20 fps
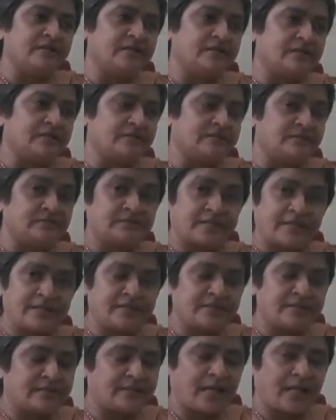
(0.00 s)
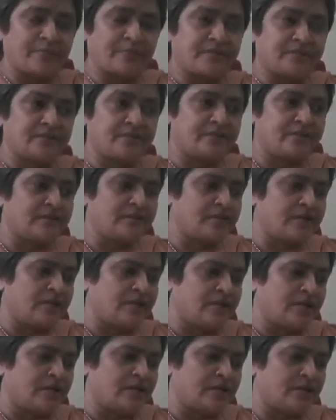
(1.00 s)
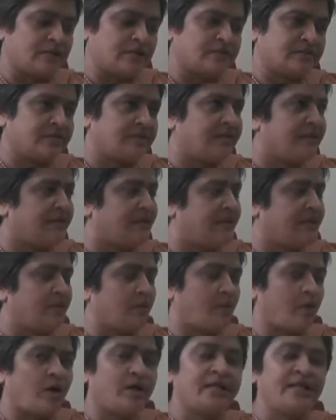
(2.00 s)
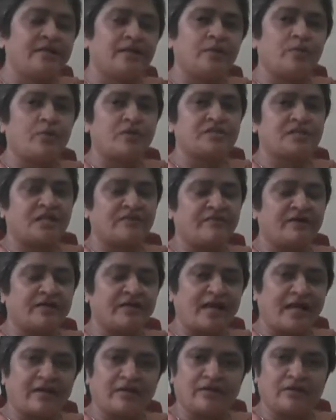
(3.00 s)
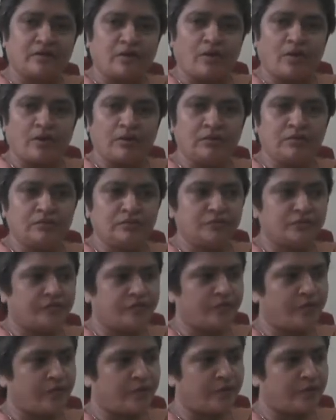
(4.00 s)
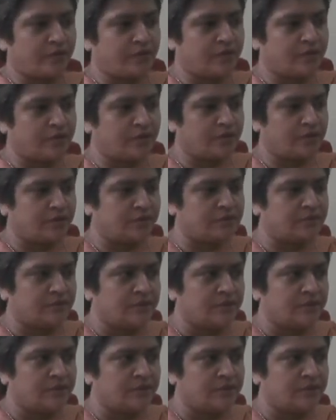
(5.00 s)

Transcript: uh, Delhi, the capital, uh, he all he did was give a clarion call for uh,